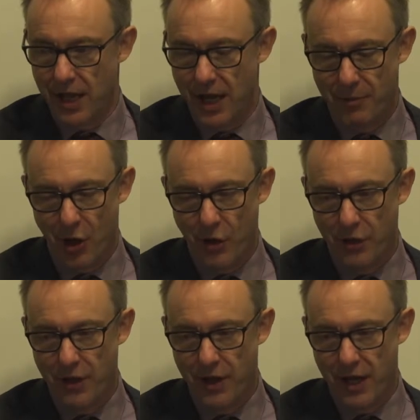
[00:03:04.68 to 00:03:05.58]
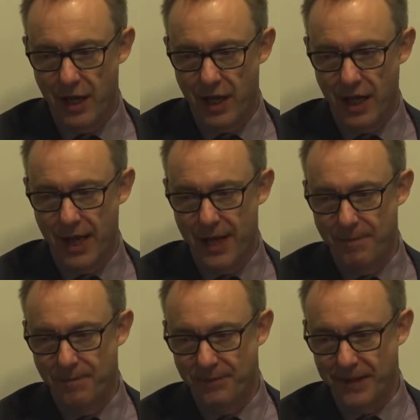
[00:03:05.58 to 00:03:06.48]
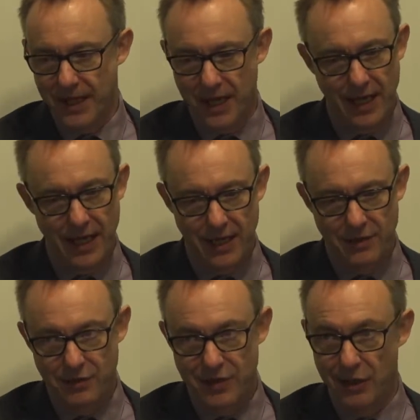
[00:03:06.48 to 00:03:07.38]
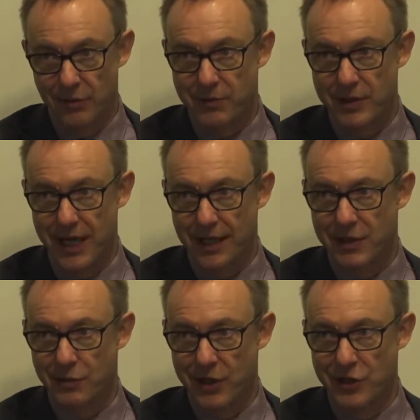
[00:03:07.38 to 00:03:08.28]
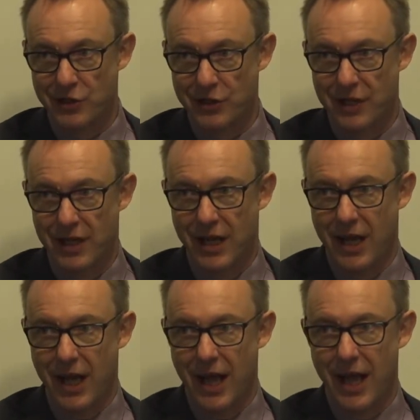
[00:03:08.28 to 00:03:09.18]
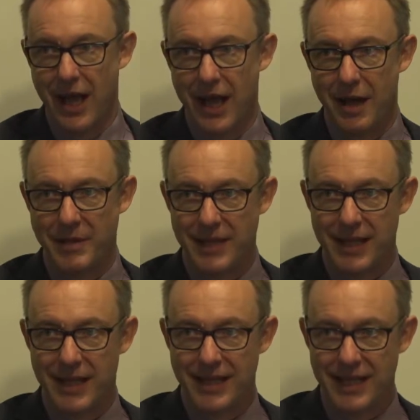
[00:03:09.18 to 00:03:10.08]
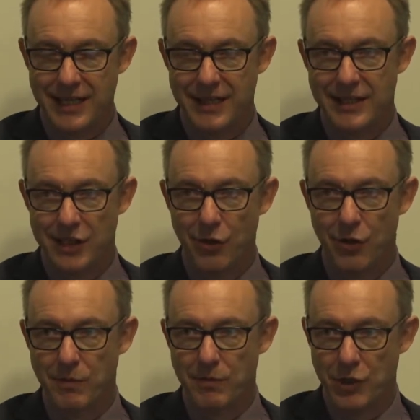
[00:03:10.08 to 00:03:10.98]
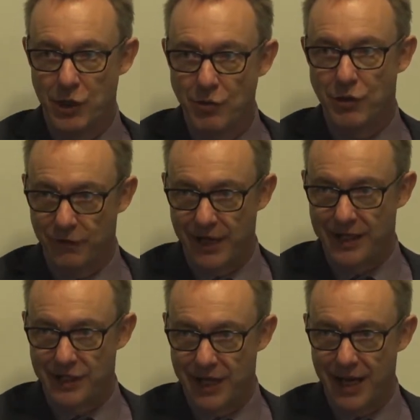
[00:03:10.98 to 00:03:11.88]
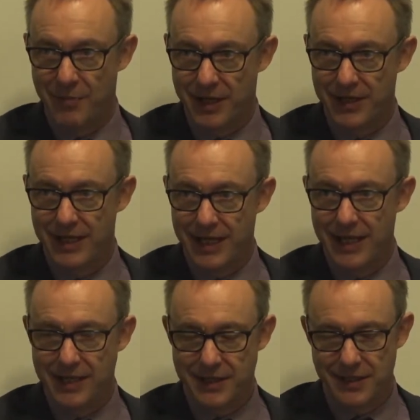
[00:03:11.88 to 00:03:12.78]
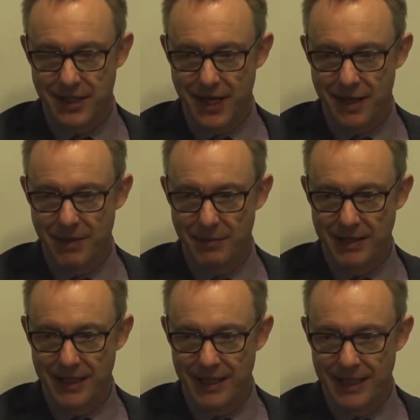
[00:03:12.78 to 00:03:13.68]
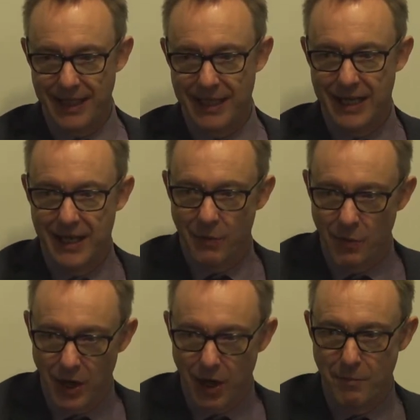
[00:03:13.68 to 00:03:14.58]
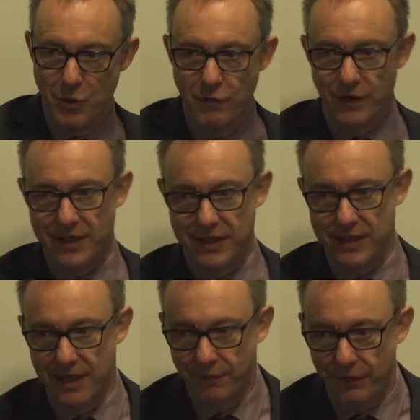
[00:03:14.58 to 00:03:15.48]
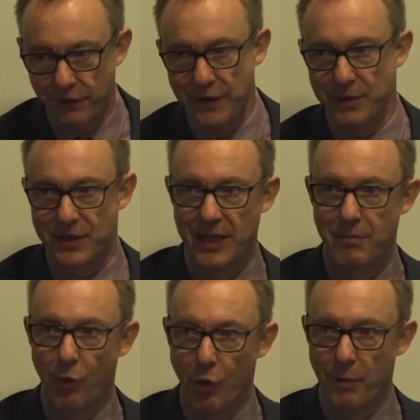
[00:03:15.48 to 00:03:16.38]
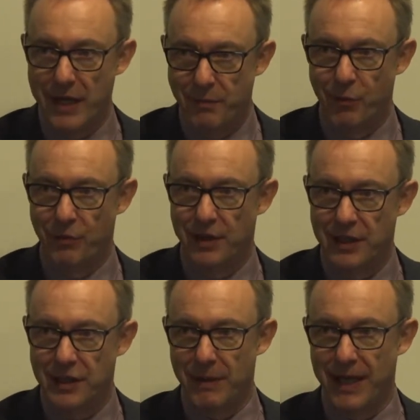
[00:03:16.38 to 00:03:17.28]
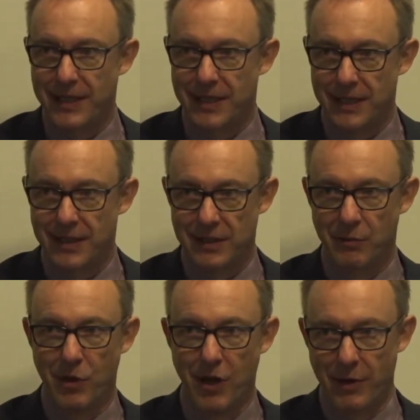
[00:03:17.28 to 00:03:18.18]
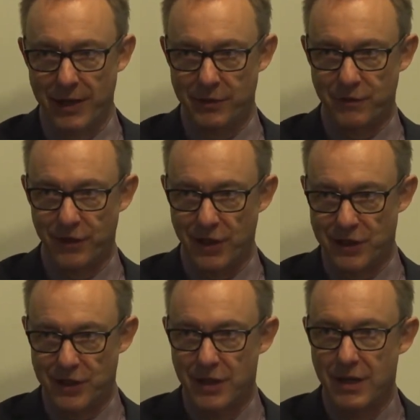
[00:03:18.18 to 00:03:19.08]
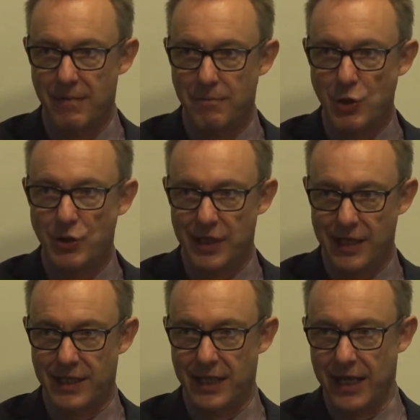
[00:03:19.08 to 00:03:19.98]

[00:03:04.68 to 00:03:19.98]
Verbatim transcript: Um, on the um, uh, stealth tax question, uh, I mean, these are not huge effects yet, but I think it is. Um, I mean, clearly we are moving, as I said, 50% more people than expected, as it were, when it was first mooted